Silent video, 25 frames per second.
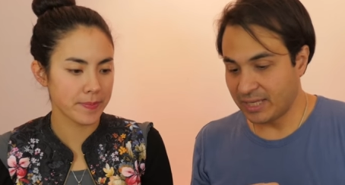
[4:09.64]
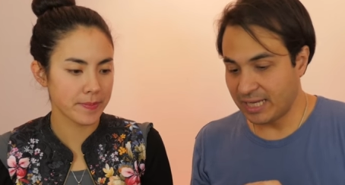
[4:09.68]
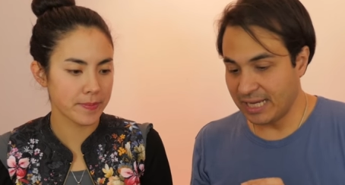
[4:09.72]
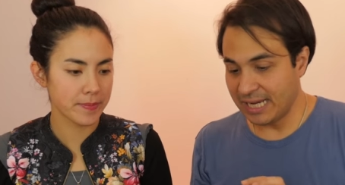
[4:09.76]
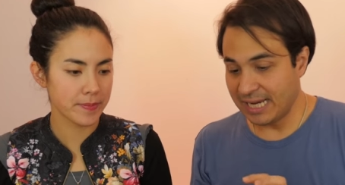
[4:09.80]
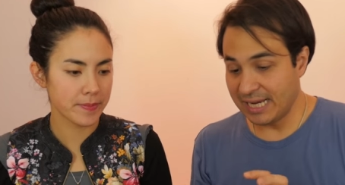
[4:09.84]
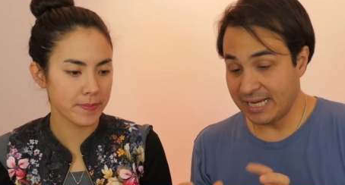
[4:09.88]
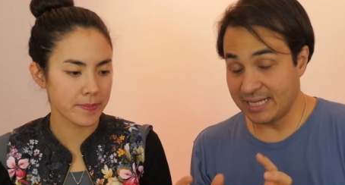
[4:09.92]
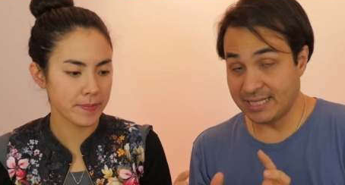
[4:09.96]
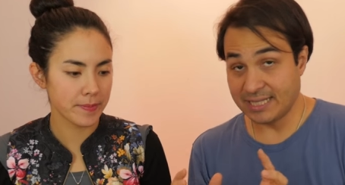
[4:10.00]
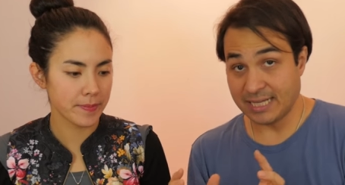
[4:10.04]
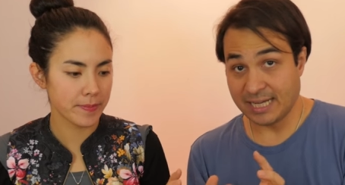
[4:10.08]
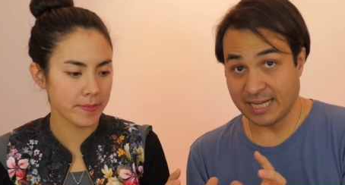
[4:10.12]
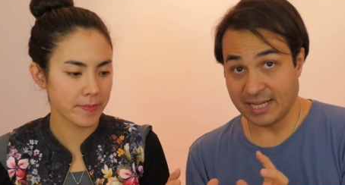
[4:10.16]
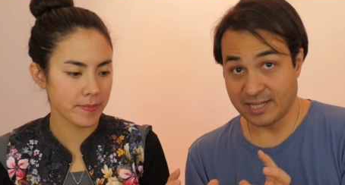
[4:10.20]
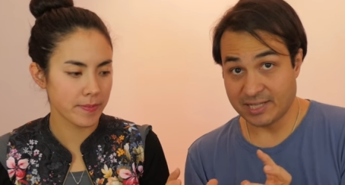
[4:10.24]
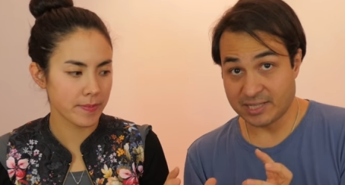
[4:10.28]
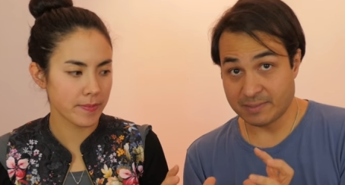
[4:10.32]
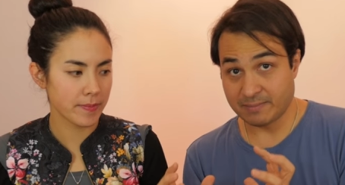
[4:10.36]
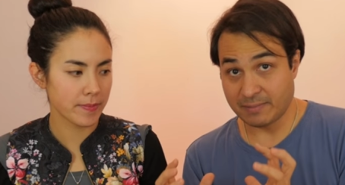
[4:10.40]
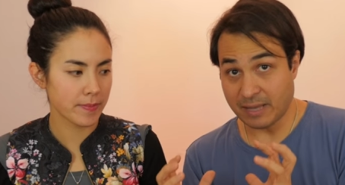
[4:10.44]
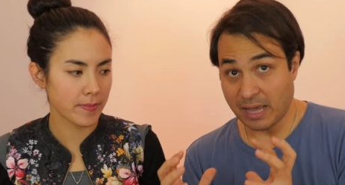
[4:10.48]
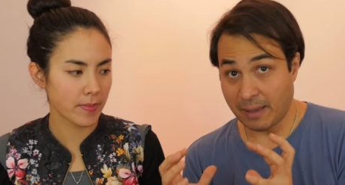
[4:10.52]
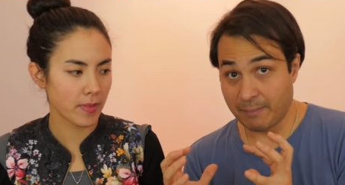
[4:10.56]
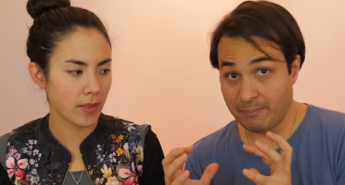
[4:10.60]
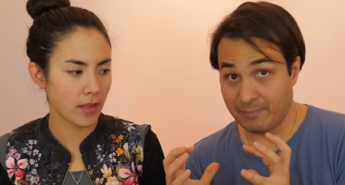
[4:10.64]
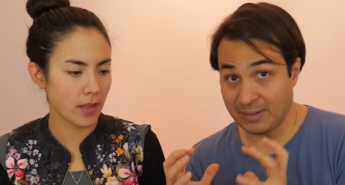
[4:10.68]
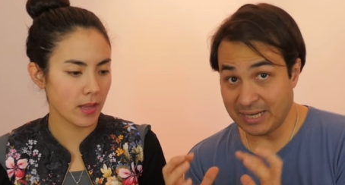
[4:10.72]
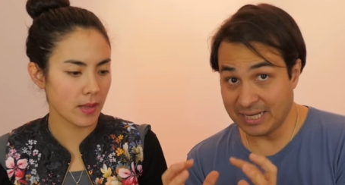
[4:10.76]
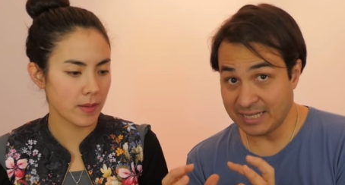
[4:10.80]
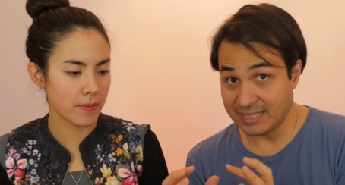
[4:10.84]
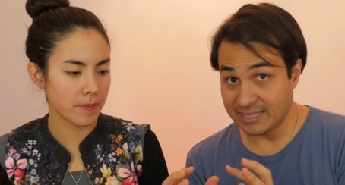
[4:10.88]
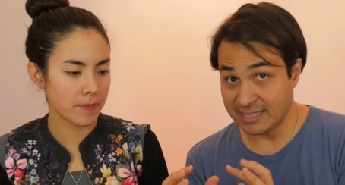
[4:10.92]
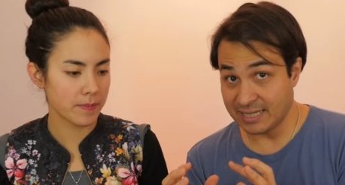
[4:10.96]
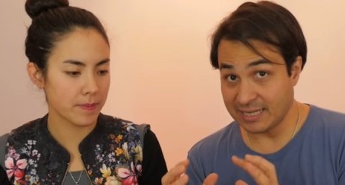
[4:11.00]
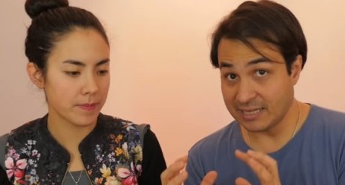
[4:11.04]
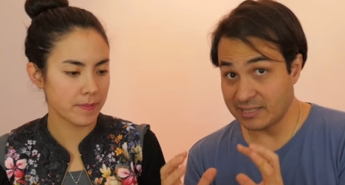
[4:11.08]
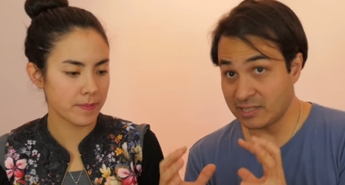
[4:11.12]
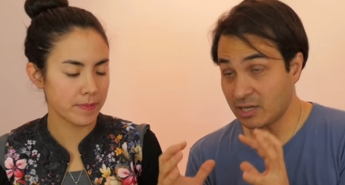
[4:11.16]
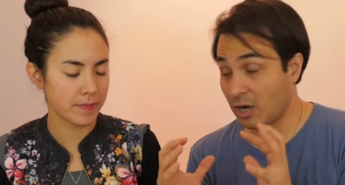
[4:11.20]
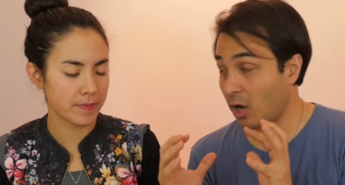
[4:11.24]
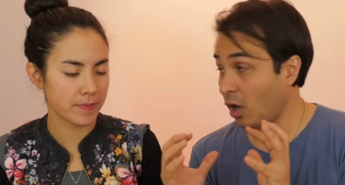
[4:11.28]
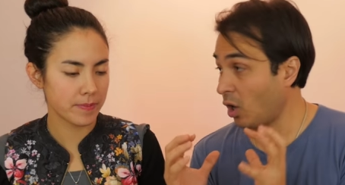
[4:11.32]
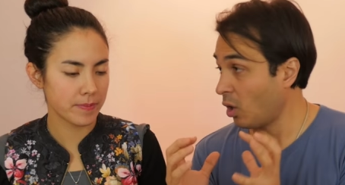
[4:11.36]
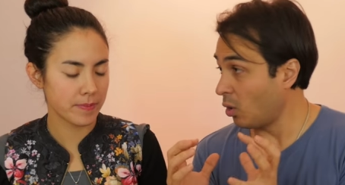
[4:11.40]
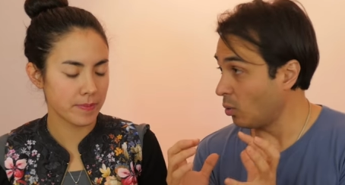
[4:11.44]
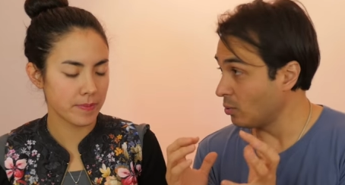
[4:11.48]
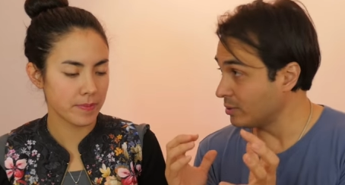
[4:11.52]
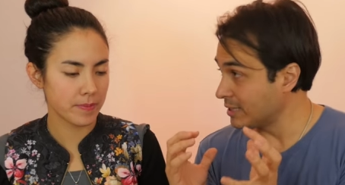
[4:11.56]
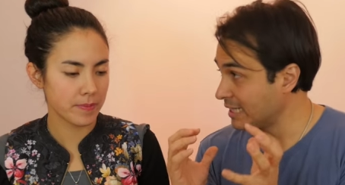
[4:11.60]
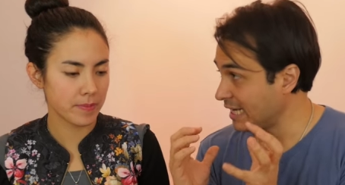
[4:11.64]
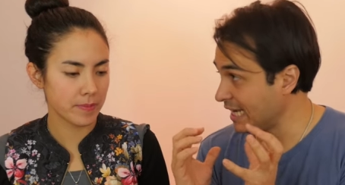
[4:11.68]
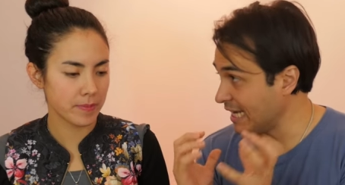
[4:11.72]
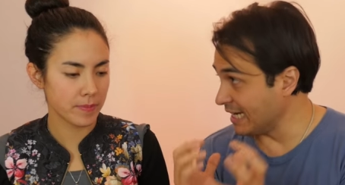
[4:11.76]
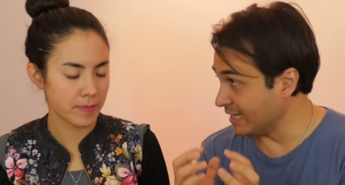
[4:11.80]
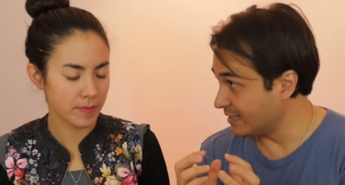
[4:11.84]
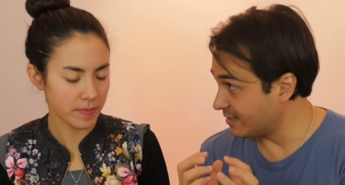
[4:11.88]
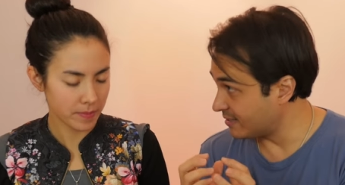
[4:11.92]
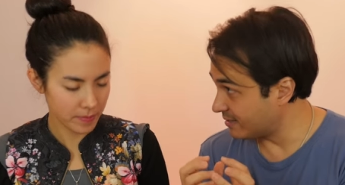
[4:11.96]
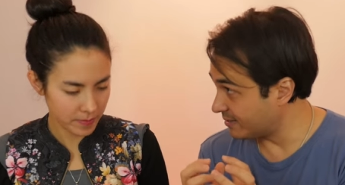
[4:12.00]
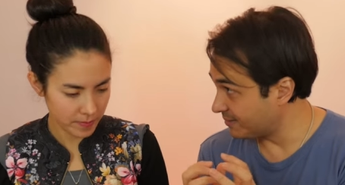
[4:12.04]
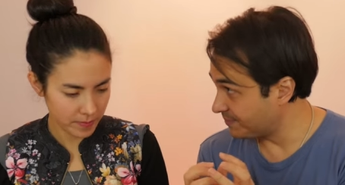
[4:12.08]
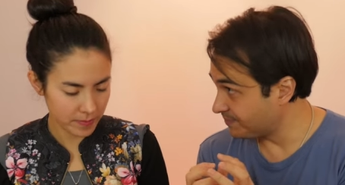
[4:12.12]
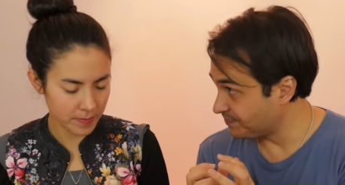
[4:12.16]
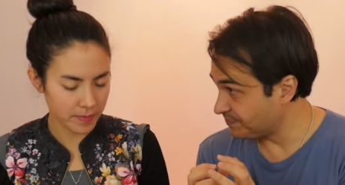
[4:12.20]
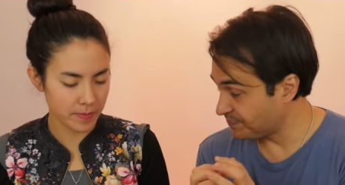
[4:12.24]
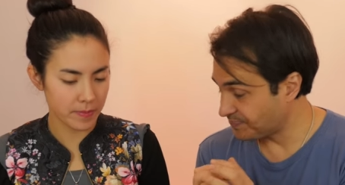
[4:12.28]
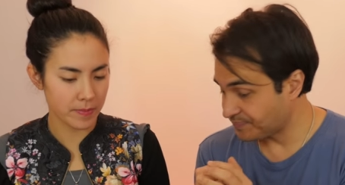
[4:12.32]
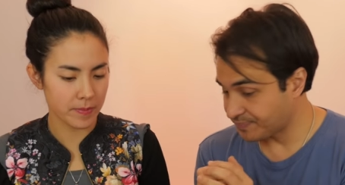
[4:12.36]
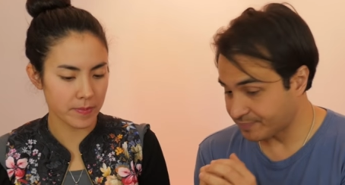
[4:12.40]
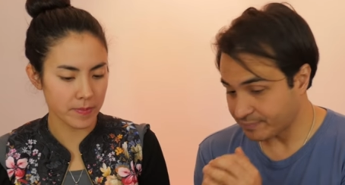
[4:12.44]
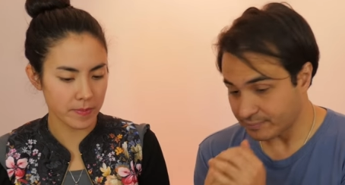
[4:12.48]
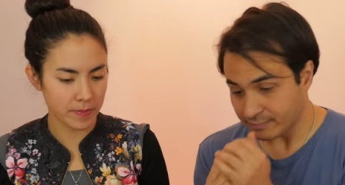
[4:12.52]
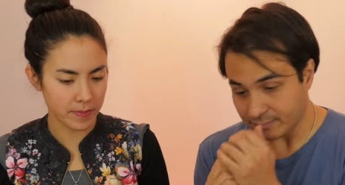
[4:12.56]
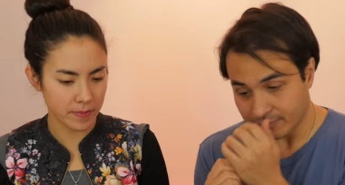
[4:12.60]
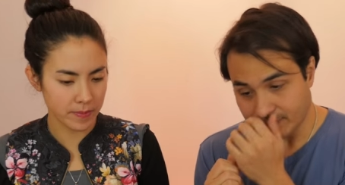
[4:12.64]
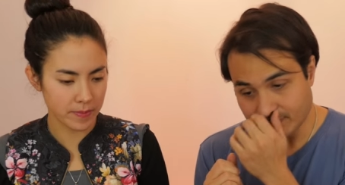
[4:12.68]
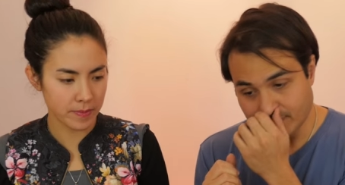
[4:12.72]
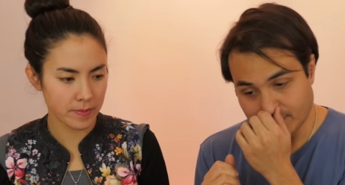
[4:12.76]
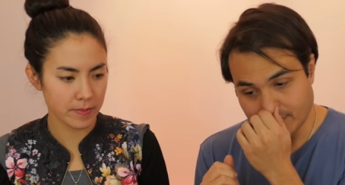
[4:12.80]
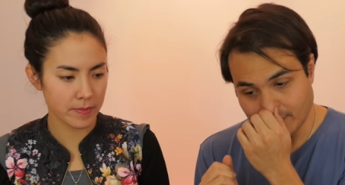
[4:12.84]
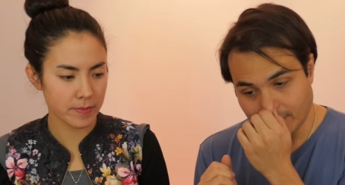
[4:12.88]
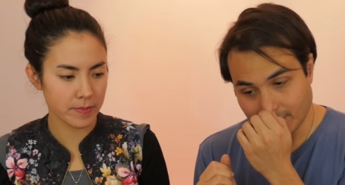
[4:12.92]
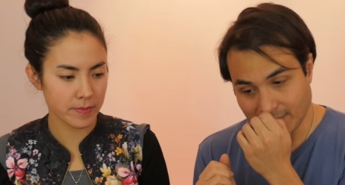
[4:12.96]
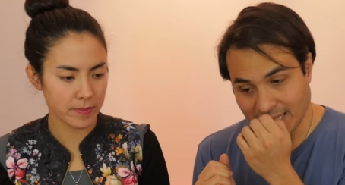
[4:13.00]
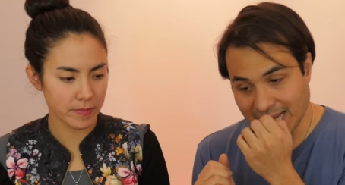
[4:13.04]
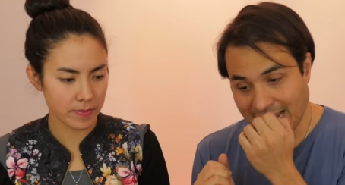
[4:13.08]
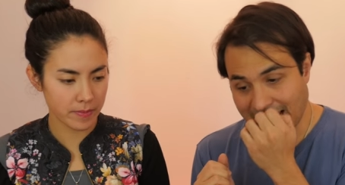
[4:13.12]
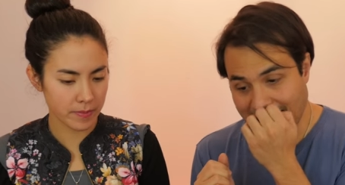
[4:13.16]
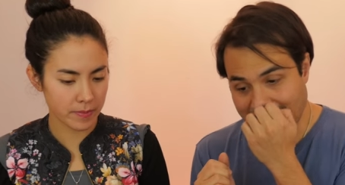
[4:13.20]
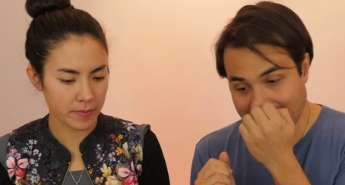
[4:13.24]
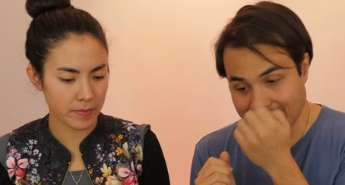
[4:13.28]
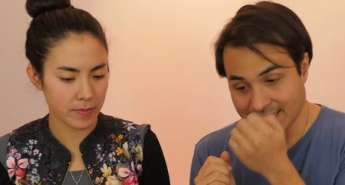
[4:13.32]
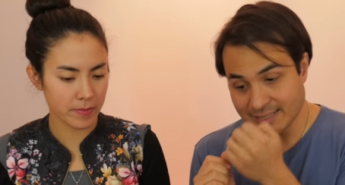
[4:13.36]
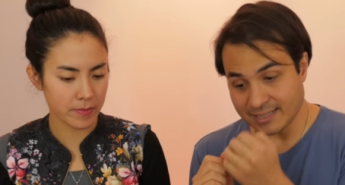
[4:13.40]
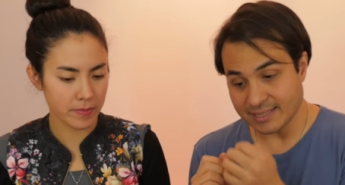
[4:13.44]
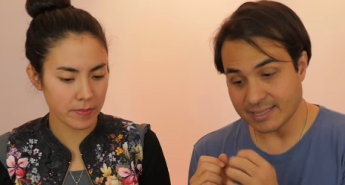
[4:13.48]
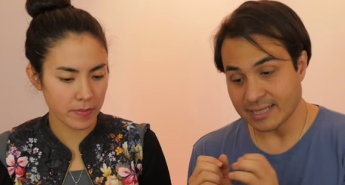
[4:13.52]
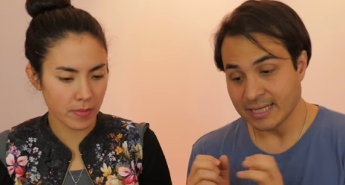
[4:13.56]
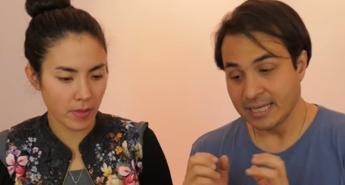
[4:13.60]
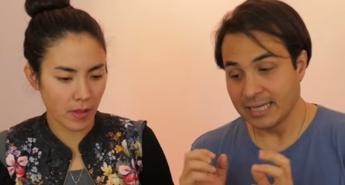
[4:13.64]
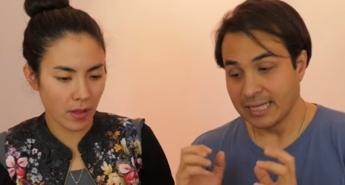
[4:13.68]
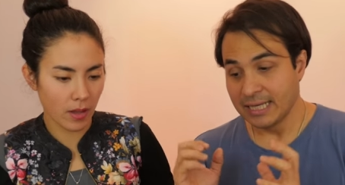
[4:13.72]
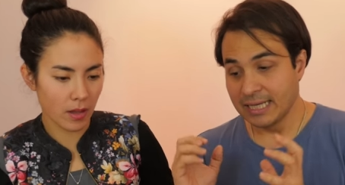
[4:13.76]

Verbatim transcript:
Speaker 1: is its ability to hold heat, and